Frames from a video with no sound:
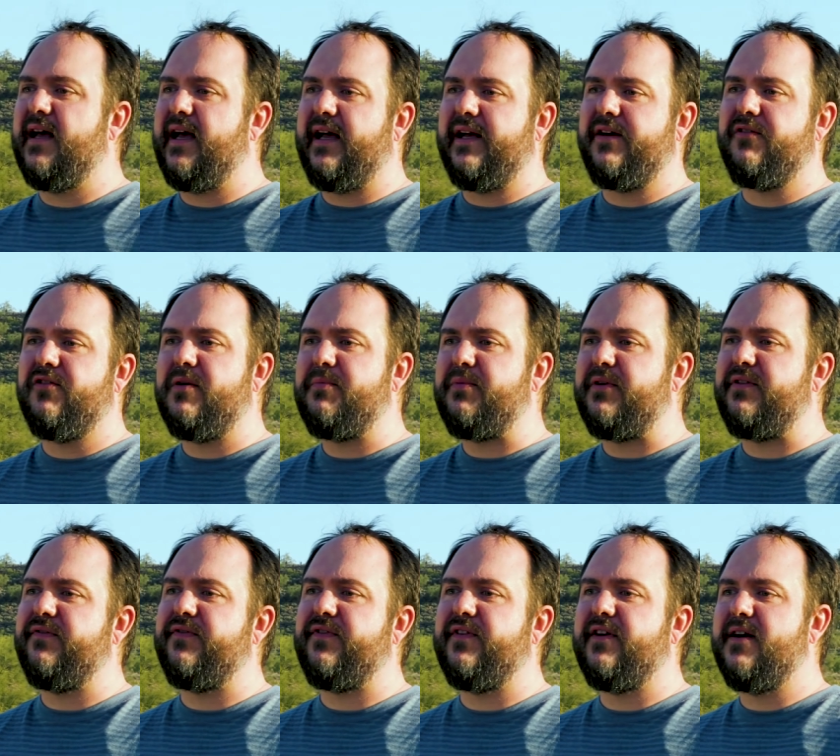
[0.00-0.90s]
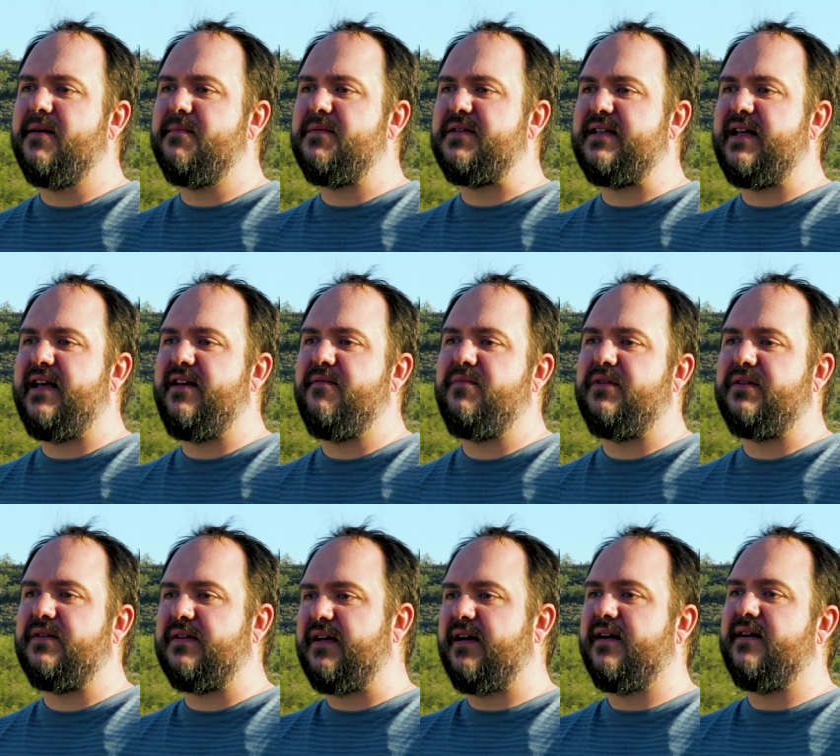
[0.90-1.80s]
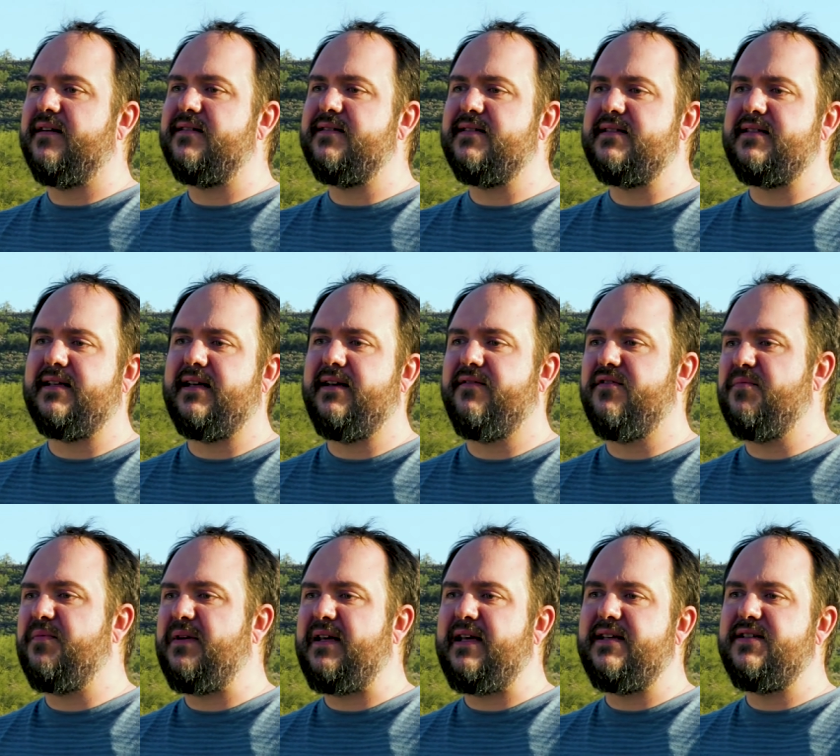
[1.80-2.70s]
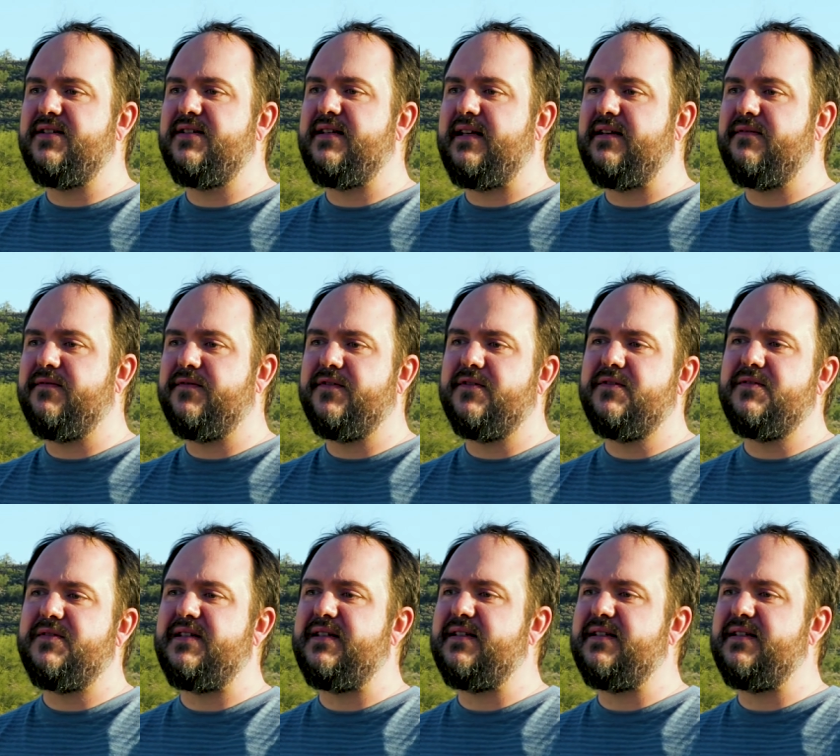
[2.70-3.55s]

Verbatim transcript: I grew up on farms and I have built gardens. I have a PhD in food